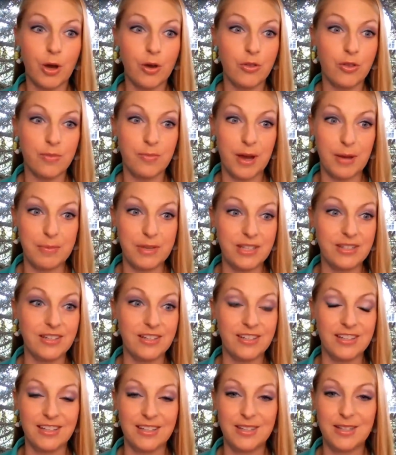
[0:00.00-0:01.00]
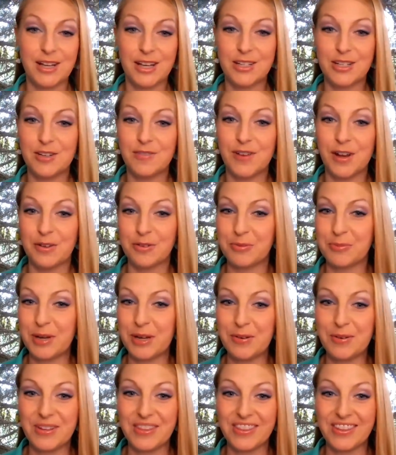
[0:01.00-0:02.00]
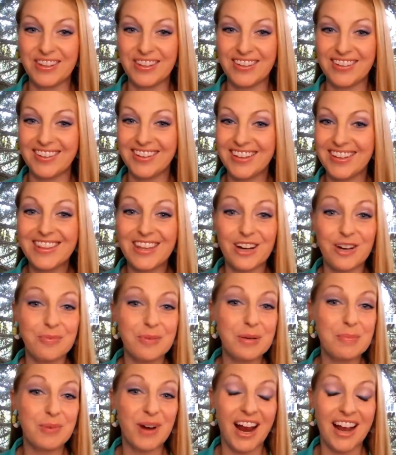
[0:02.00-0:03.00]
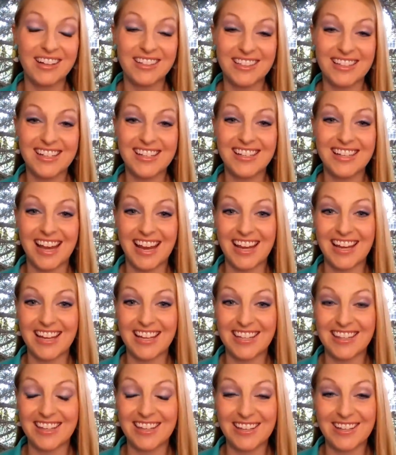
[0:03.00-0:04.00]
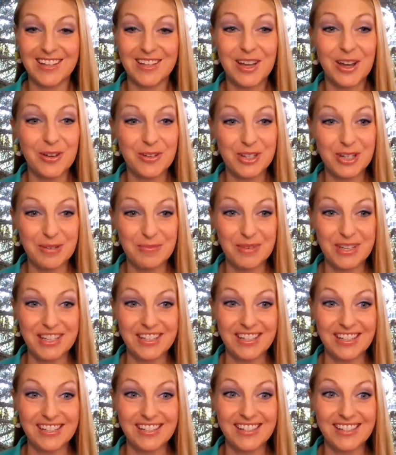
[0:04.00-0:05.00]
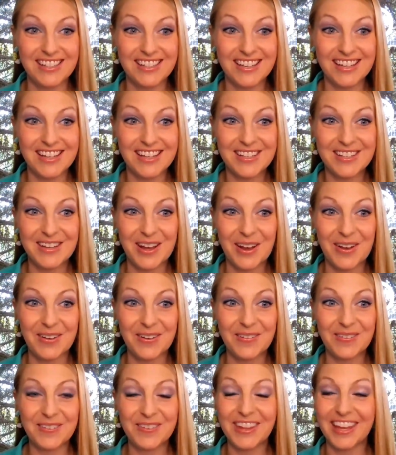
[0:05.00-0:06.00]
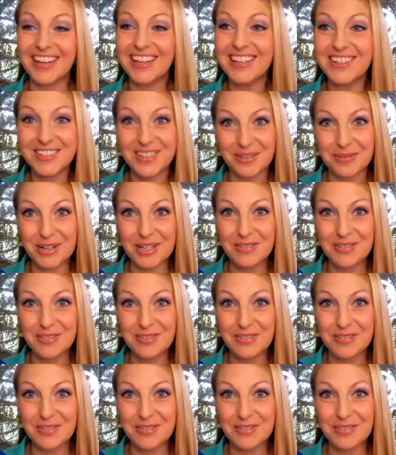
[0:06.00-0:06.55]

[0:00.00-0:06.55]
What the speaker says: both of my businesses because you've helped me with the therapy practice and the coaching business. So thank you so